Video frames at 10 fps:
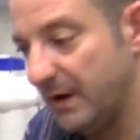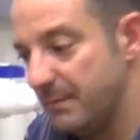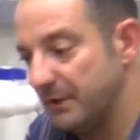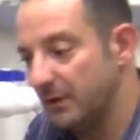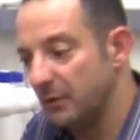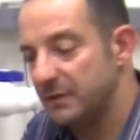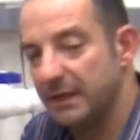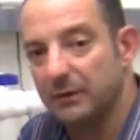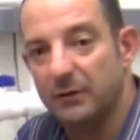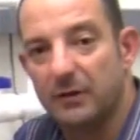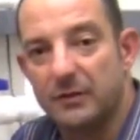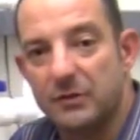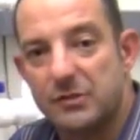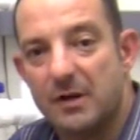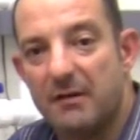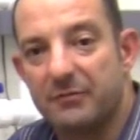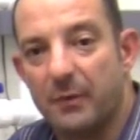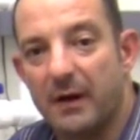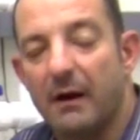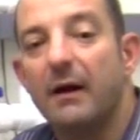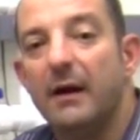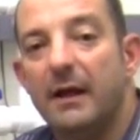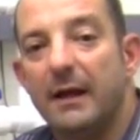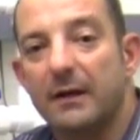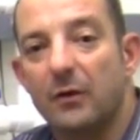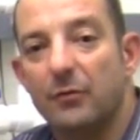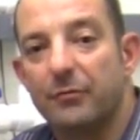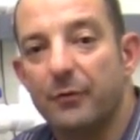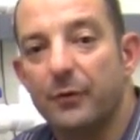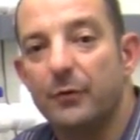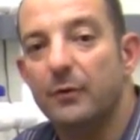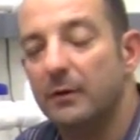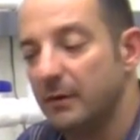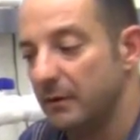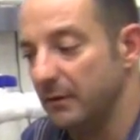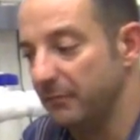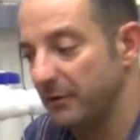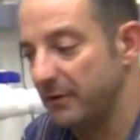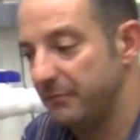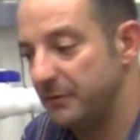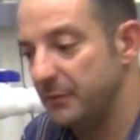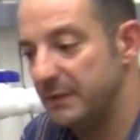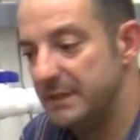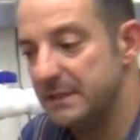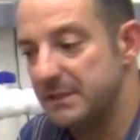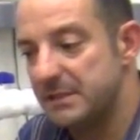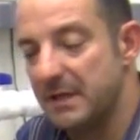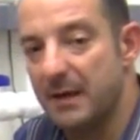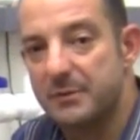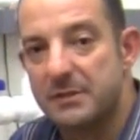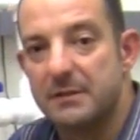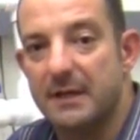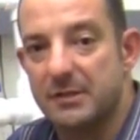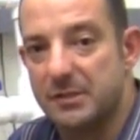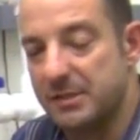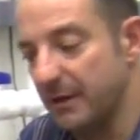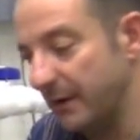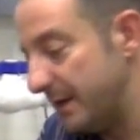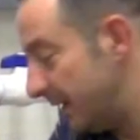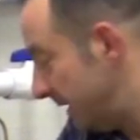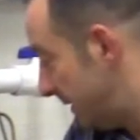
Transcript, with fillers: time to go take a look at the software and go through the very few easy steps necessary